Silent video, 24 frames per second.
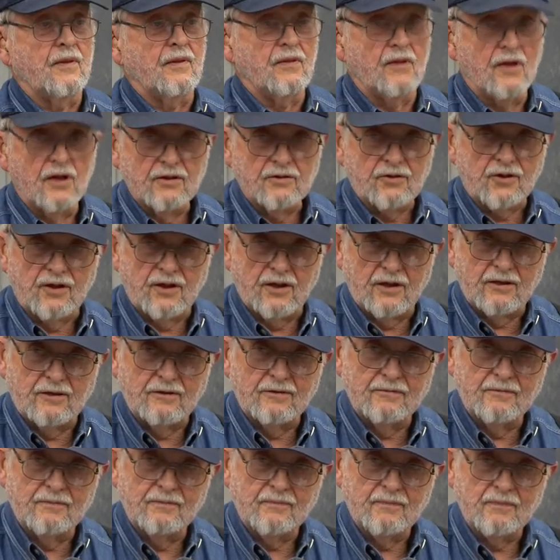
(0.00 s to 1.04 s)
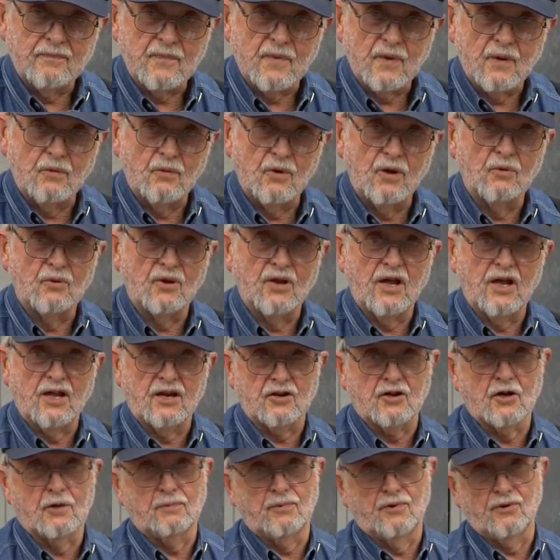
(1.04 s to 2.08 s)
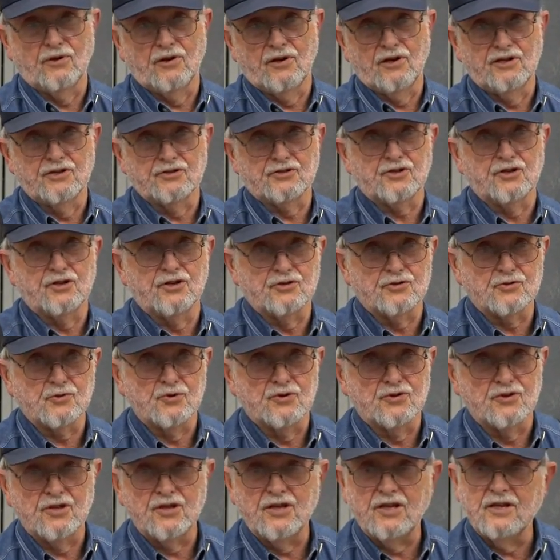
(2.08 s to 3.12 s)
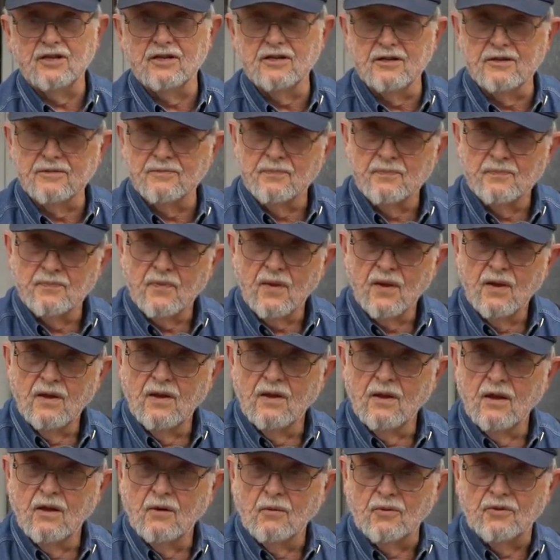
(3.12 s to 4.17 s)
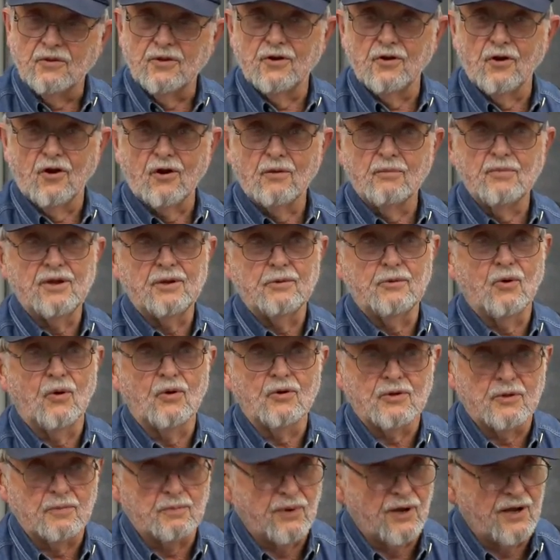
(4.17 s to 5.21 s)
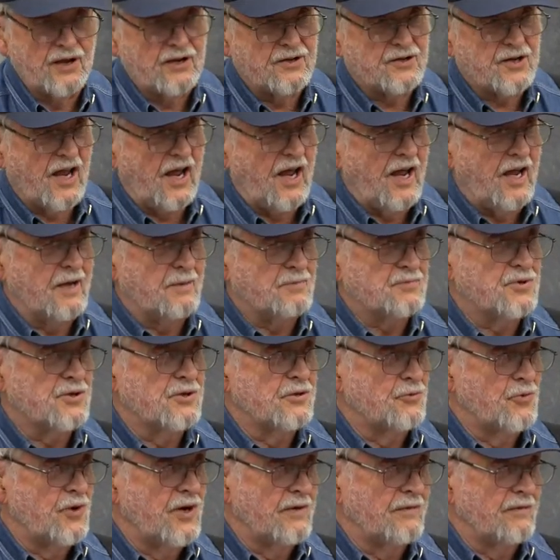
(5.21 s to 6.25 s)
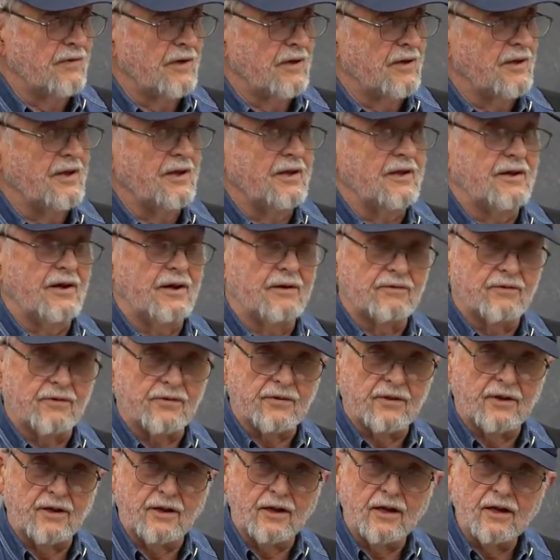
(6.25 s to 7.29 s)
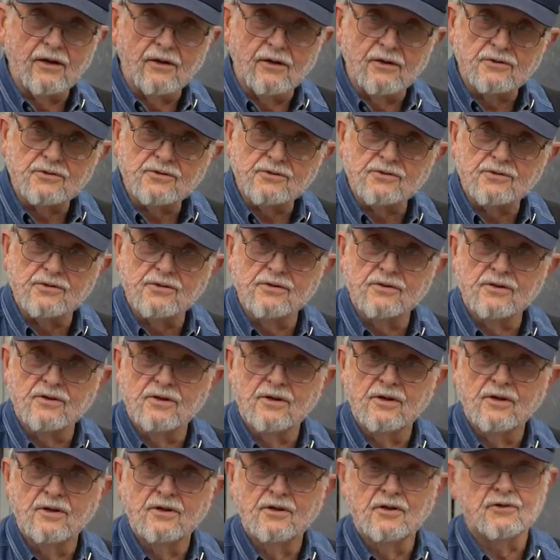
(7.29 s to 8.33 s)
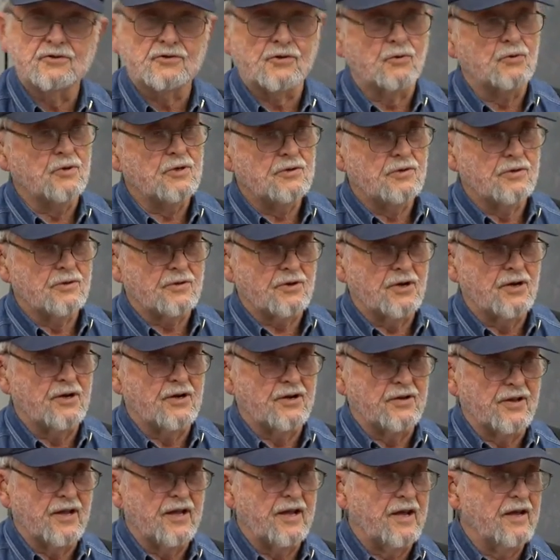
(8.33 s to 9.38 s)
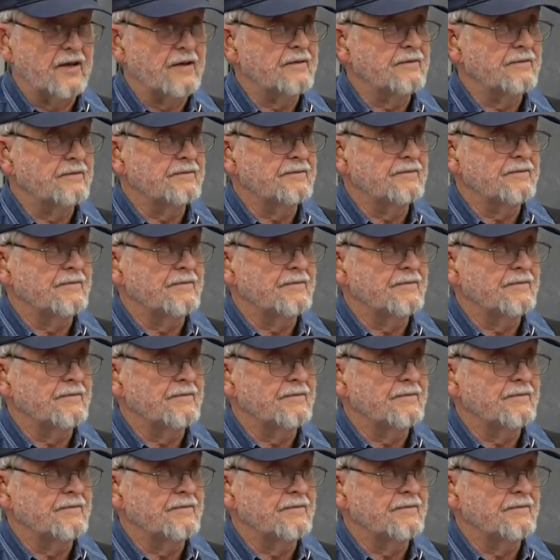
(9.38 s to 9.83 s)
Nothing. Well, we had a couple little incidents with the uh, with the army wanting to play taps and reveille and everything else. So we took care of that.